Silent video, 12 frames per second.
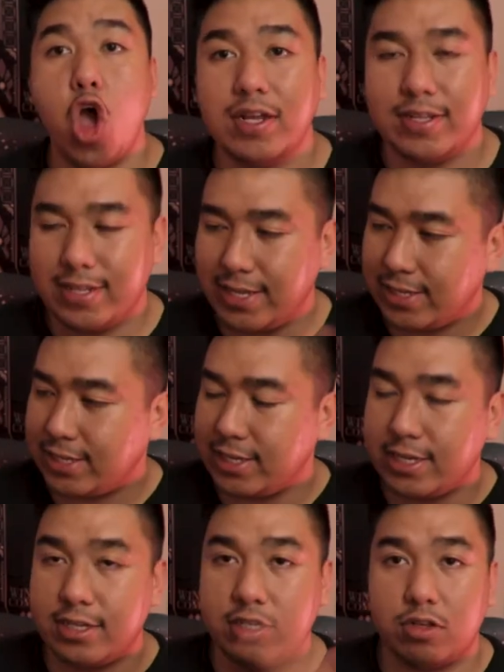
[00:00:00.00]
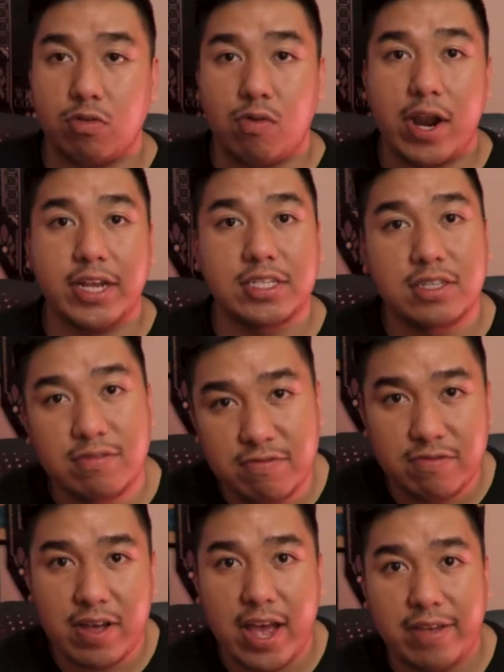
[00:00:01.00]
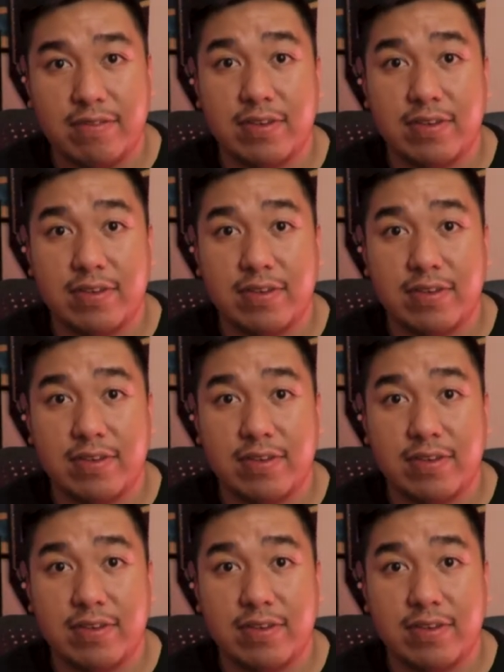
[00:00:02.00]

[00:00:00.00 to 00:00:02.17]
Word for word: This is the Ryzen five